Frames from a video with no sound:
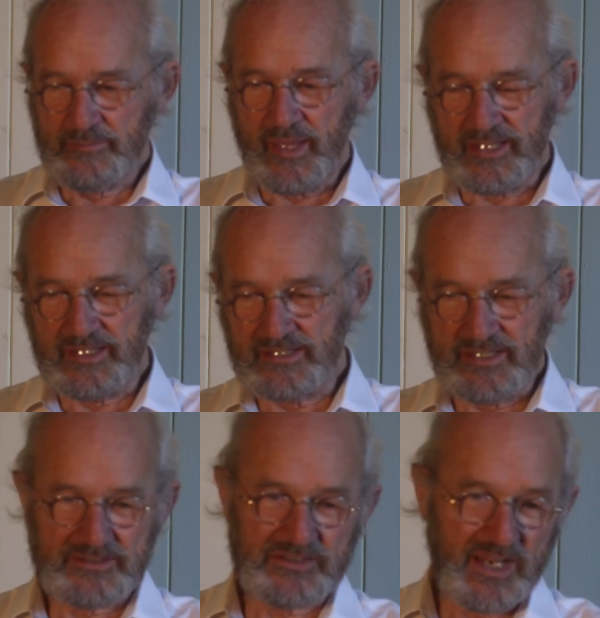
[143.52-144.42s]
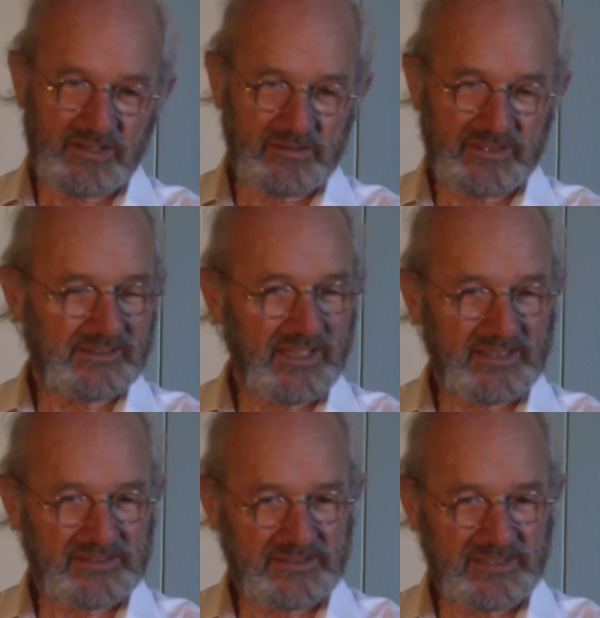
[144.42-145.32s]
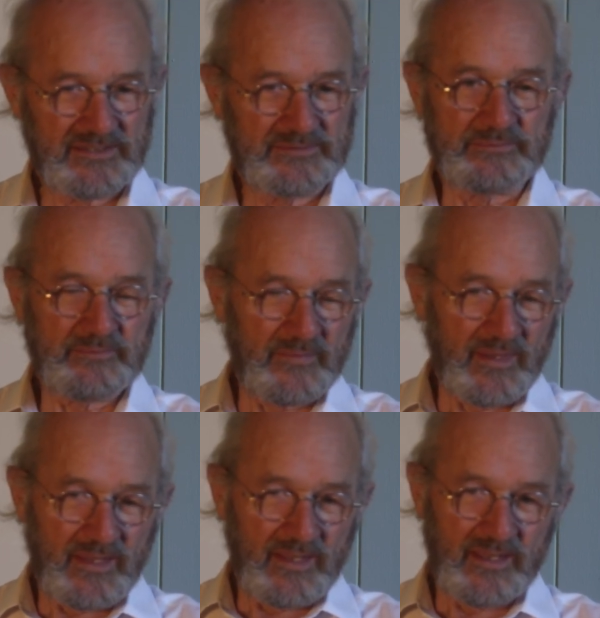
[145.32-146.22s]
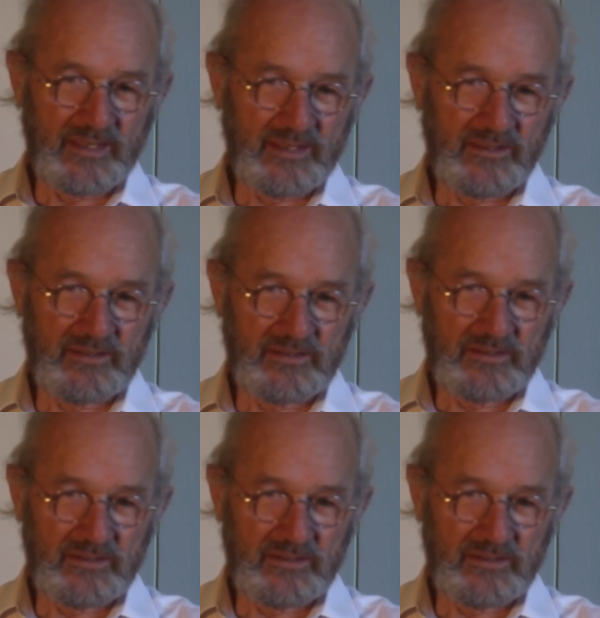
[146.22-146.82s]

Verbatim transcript: back in uh, January last year uh,